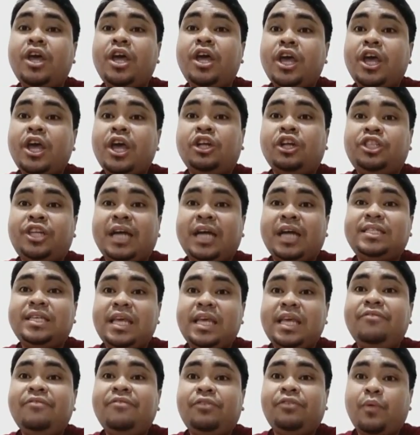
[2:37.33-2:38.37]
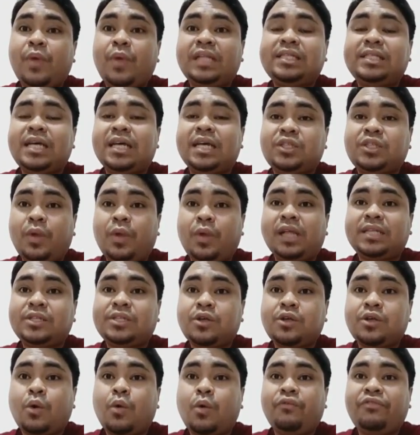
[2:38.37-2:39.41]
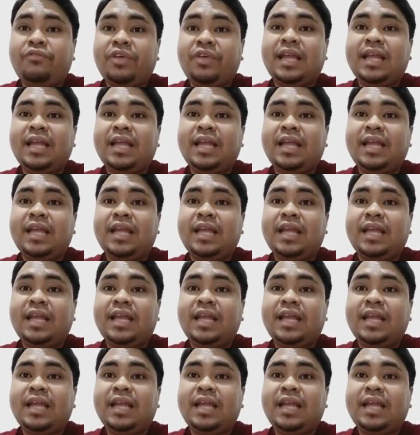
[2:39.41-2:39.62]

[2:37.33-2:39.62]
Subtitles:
contracting influenza as well as COVID-19.